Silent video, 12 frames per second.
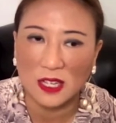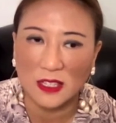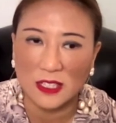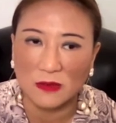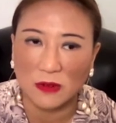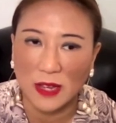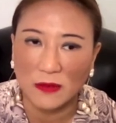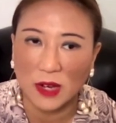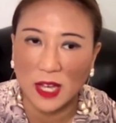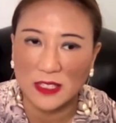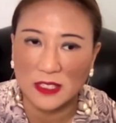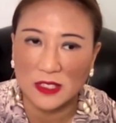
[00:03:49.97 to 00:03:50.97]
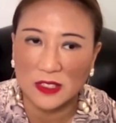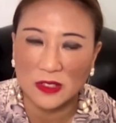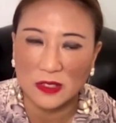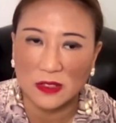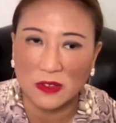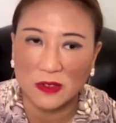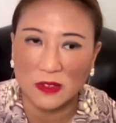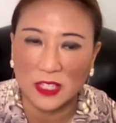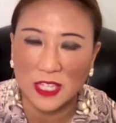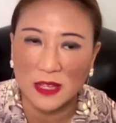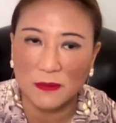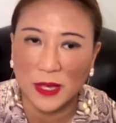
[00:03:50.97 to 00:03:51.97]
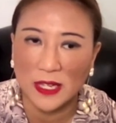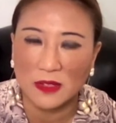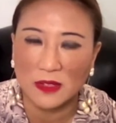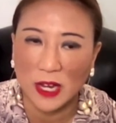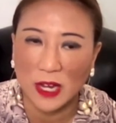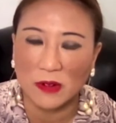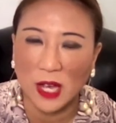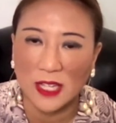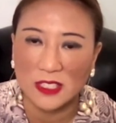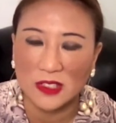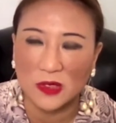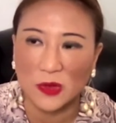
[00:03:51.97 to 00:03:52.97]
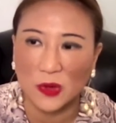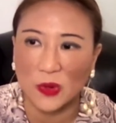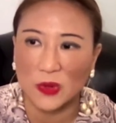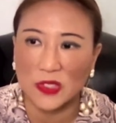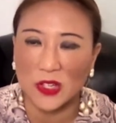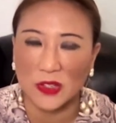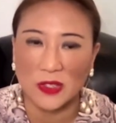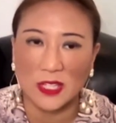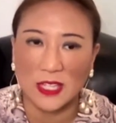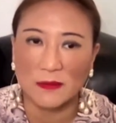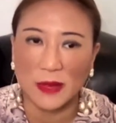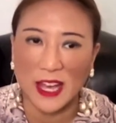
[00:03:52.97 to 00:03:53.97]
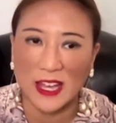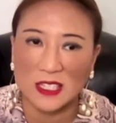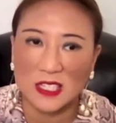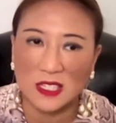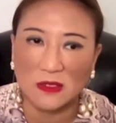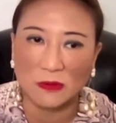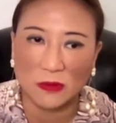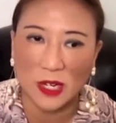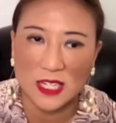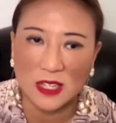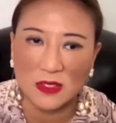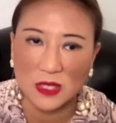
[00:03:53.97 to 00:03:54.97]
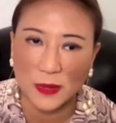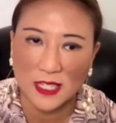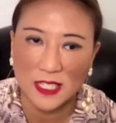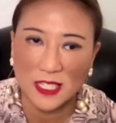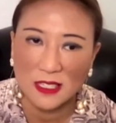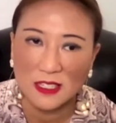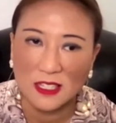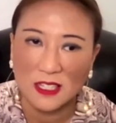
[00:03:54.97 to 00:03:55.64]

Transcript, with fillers: I think rate rises, the impending rate rises, could also impact retail spending.